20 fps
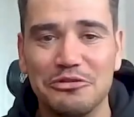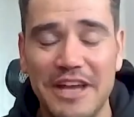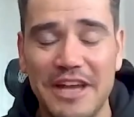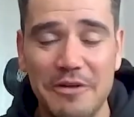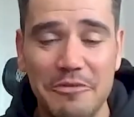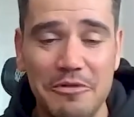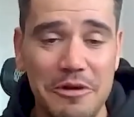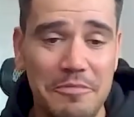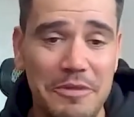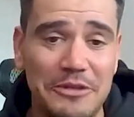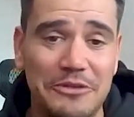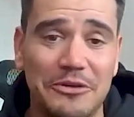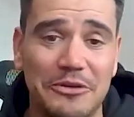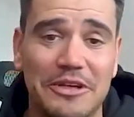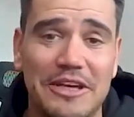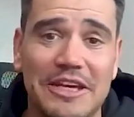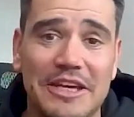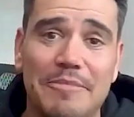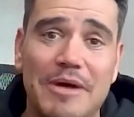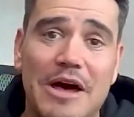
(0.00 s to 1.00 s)
we'll be talking
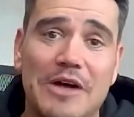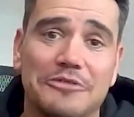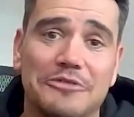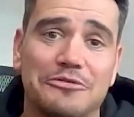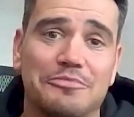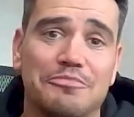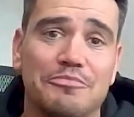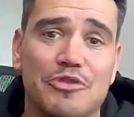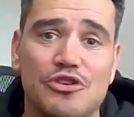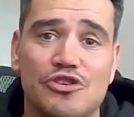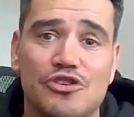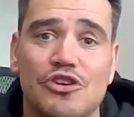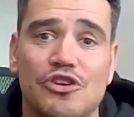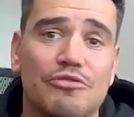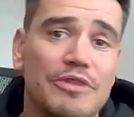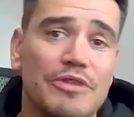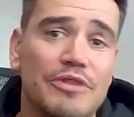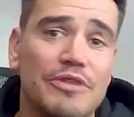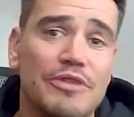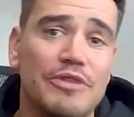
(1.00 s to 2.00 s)
about
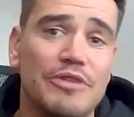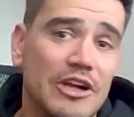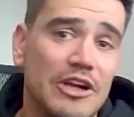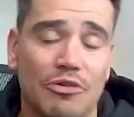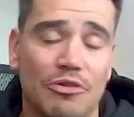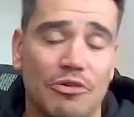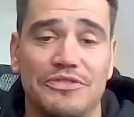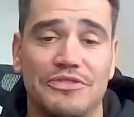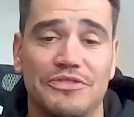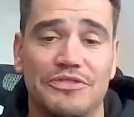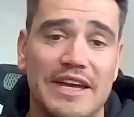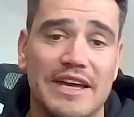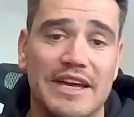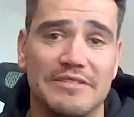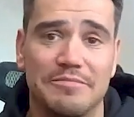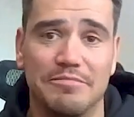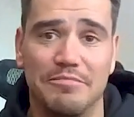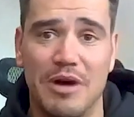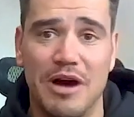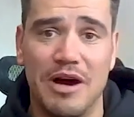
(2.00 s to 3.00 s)
measuring content
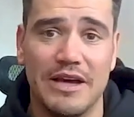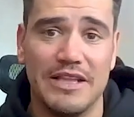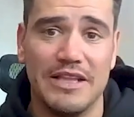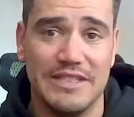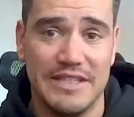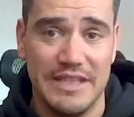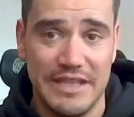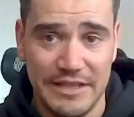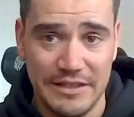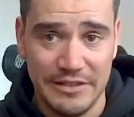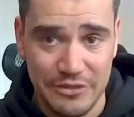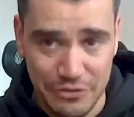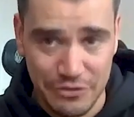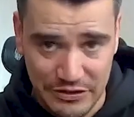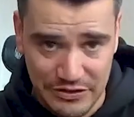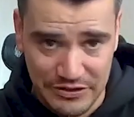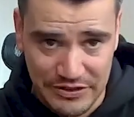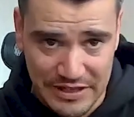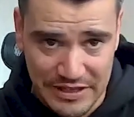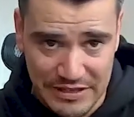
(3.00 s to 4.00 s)
marketing
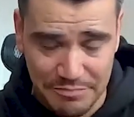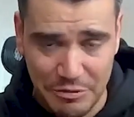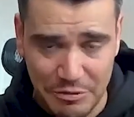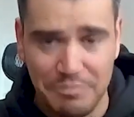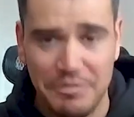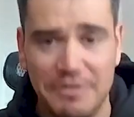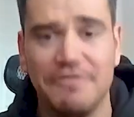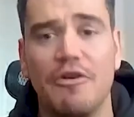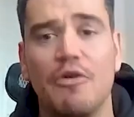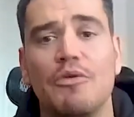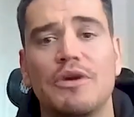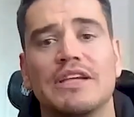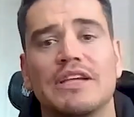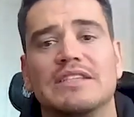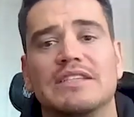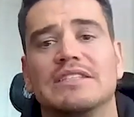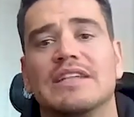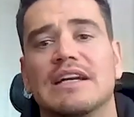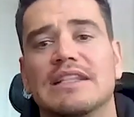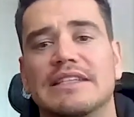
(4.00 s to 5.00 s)
success. But before we get
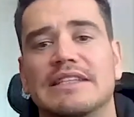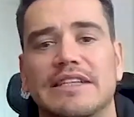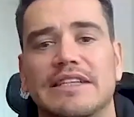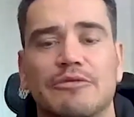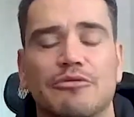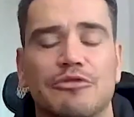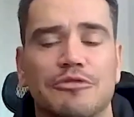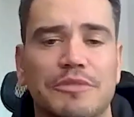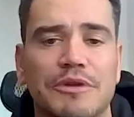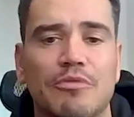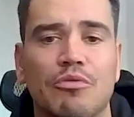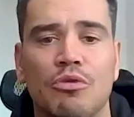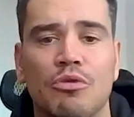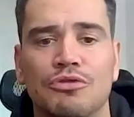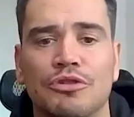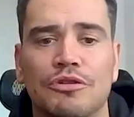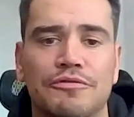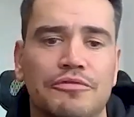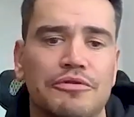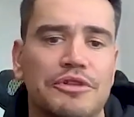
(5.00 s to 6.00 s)
started, it would be
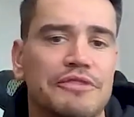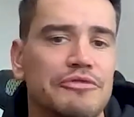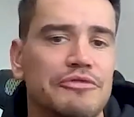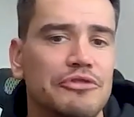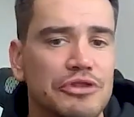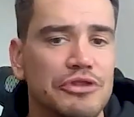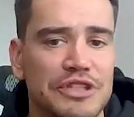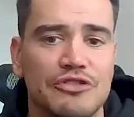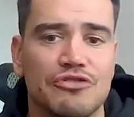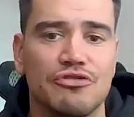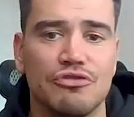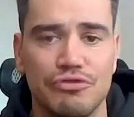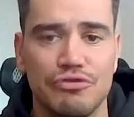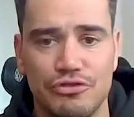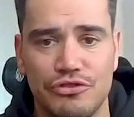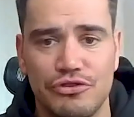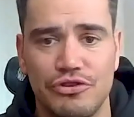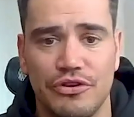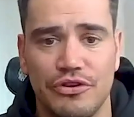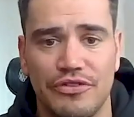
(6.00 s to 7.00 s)
wonderful if you could introduce
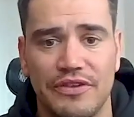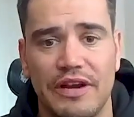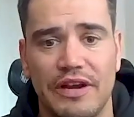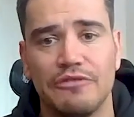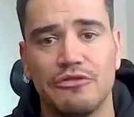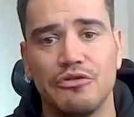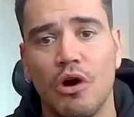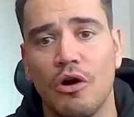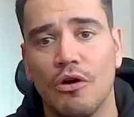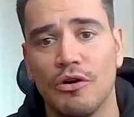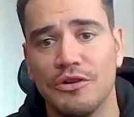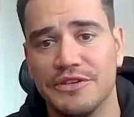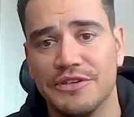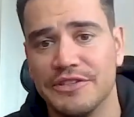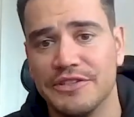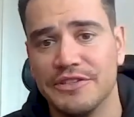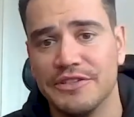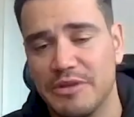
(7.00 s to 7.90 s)
yourself to our audience, please,